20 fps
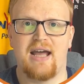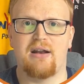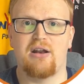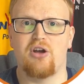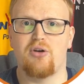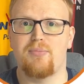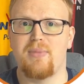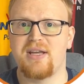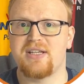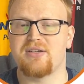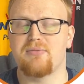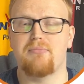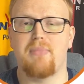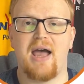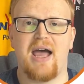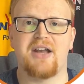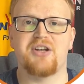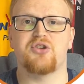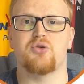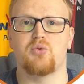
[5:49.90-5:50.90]
mix and
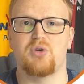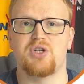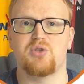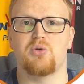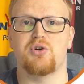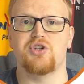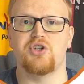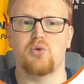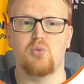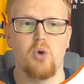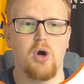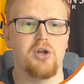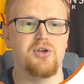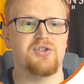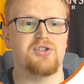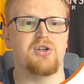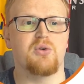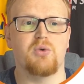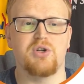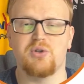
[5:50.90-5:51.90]
match which ones you want
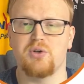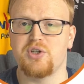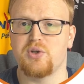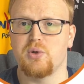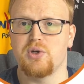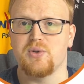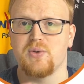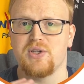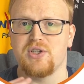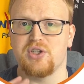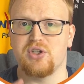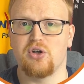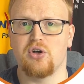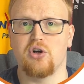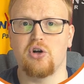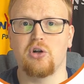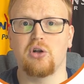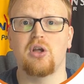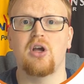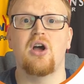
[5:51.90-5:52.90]
and which ones you want to
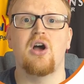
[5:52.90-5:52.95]
install.